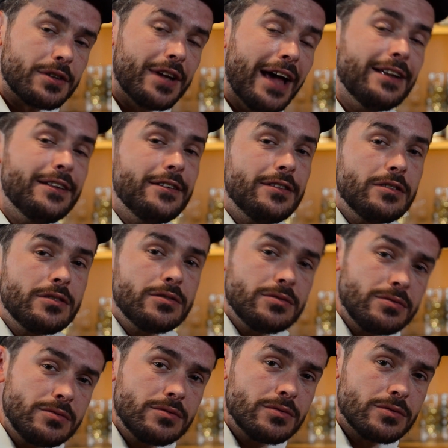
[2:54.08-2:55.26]
Then,
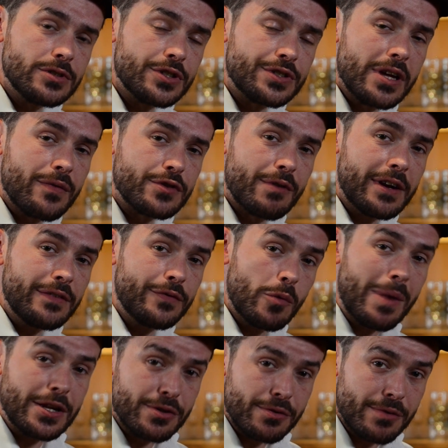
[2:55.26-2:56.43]
the stuff is ready for
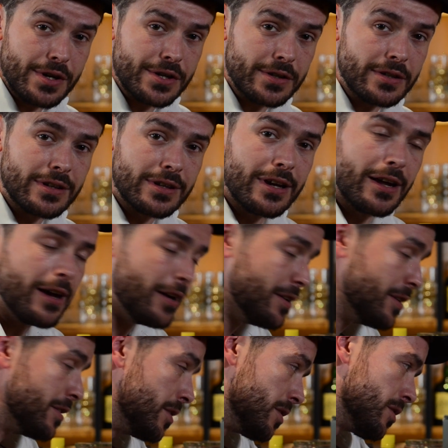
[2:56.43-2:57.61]
maturation.
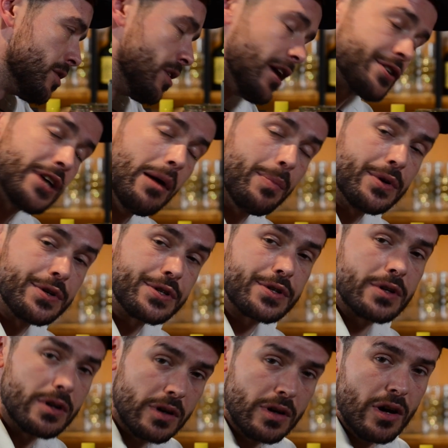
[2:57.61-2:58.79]
Examples
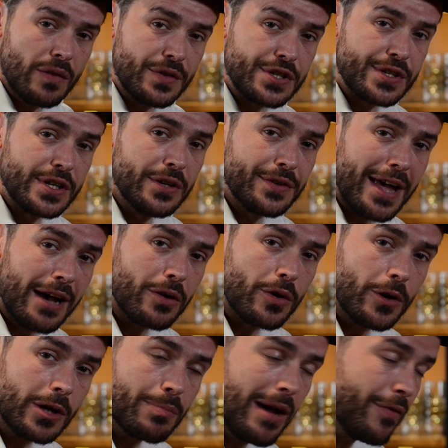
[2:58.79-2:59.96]
of distilled
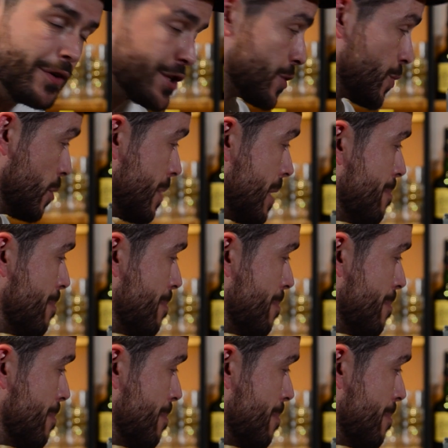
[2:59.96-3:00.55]
alcoholic beverages would be